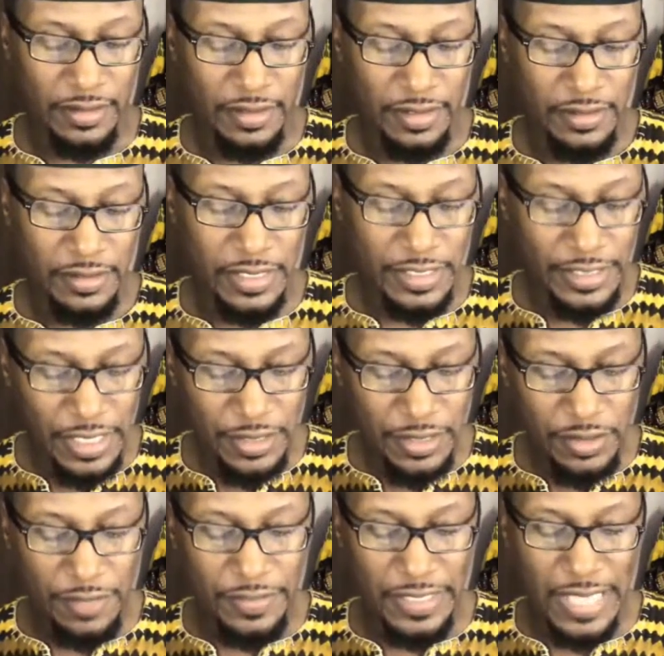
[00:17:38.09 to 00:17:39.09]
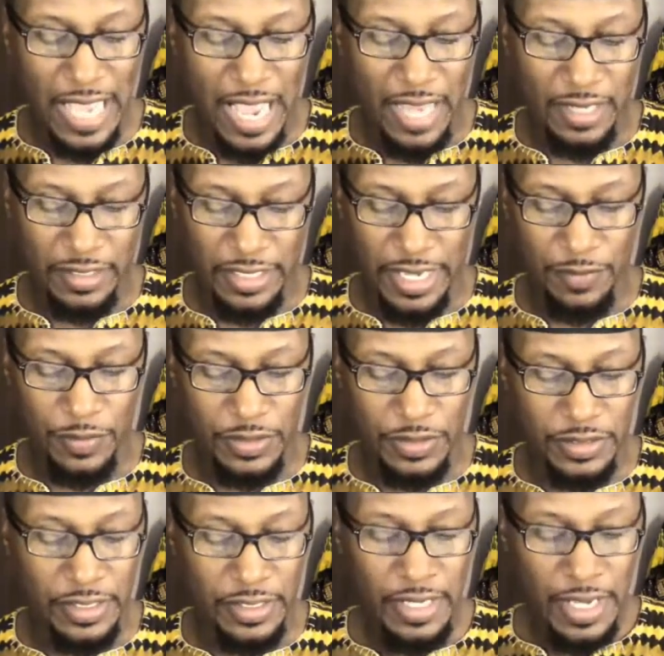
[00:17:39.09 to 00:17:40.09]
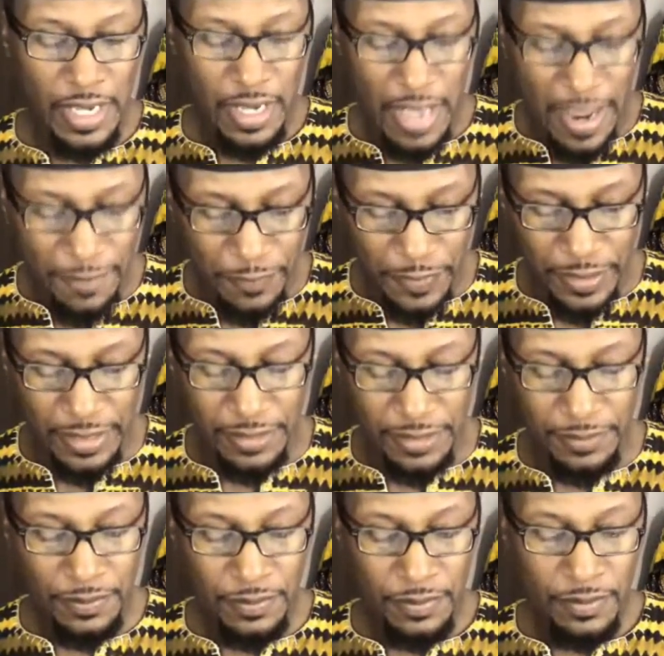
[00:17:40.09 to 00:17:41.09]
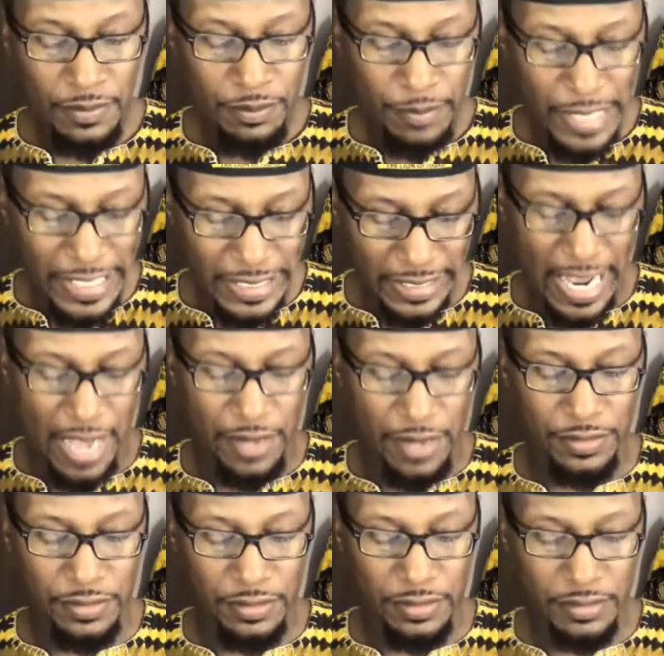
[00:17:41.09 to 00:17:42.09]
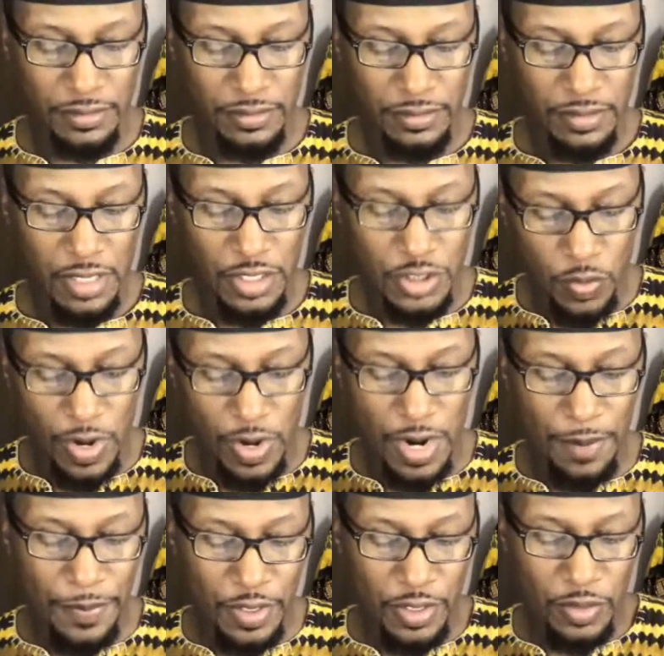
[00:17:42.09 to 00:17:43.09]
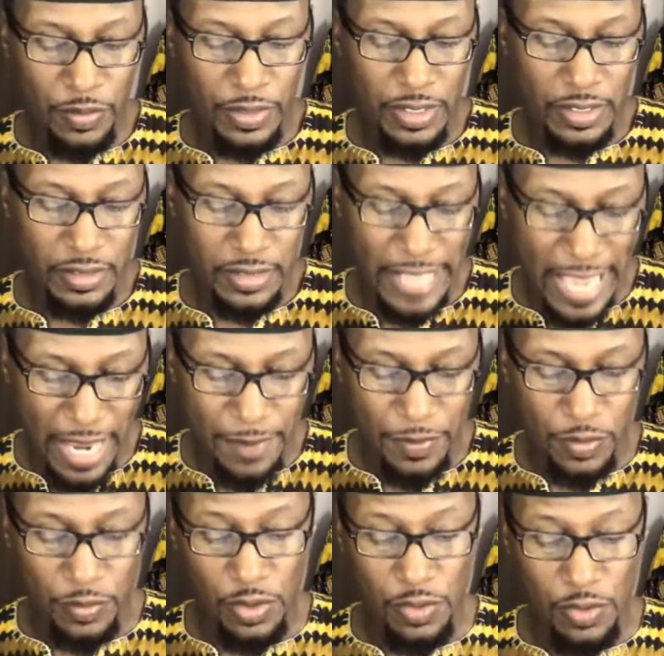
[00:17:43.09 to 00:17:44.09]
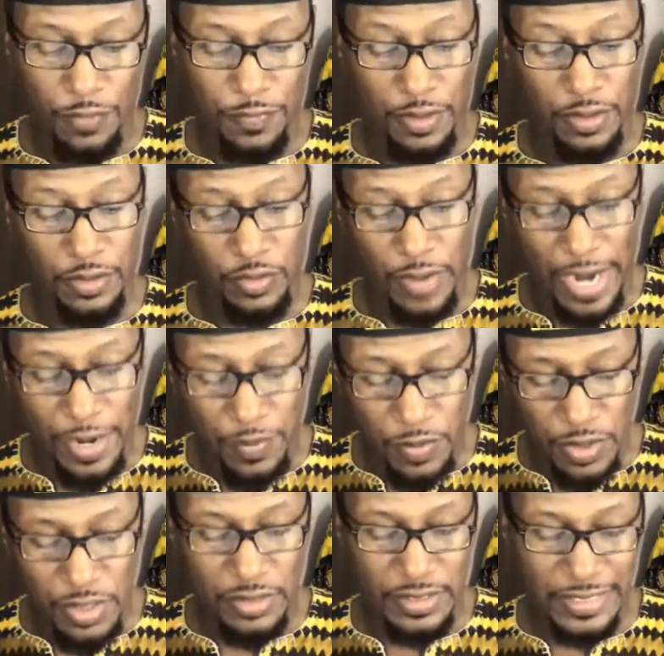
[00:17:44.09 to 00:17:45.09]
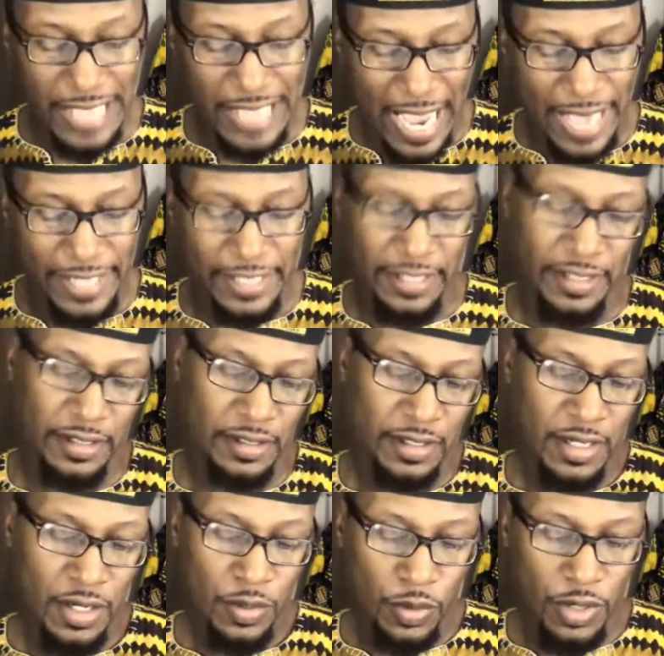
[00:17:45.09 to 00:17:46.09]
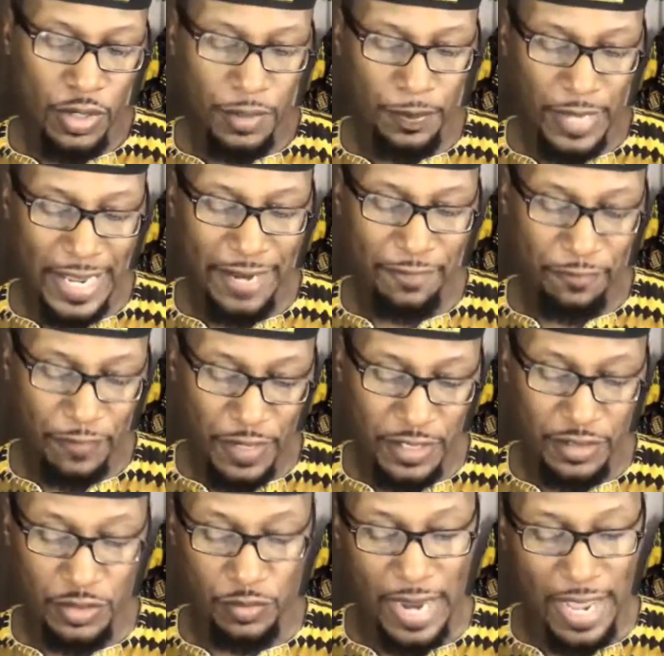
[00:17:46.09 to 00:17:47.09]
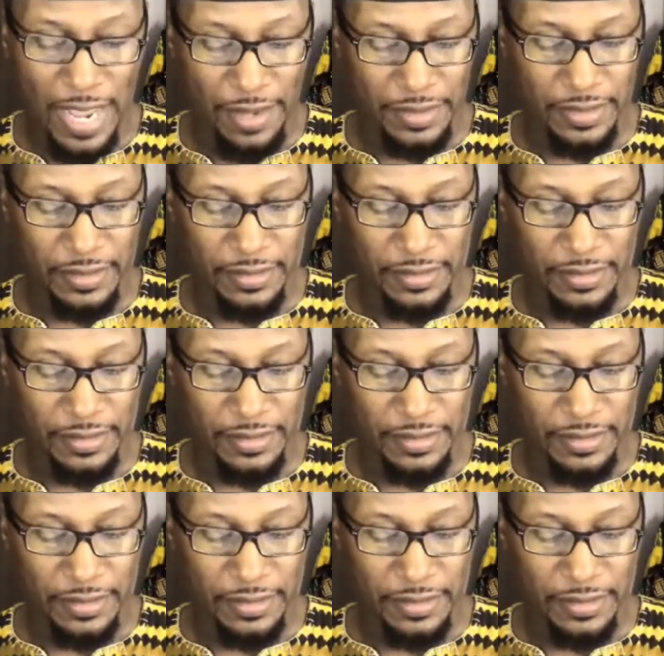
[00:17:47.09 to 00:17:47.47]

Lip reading: The center of the enclave was the African Meeting House, a square building with a gable roof, a gray wood siding, and a wood plank fence surrounding it.